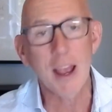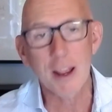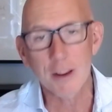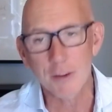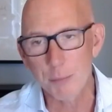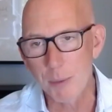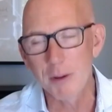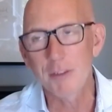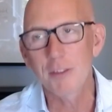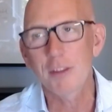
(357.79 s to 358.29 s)

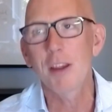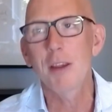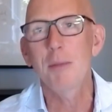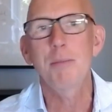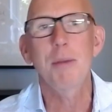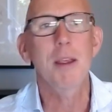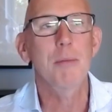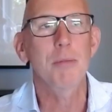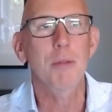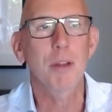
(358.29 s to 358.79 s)

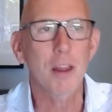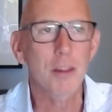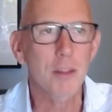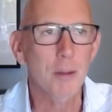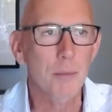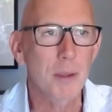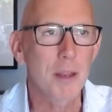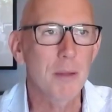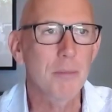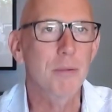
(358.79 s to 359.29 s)
ex-VC people,
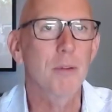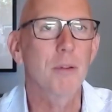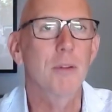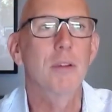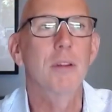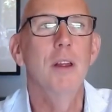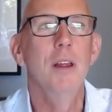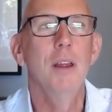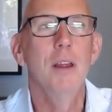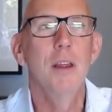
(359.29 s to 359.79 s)
other
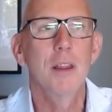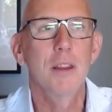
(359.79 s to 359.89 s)
people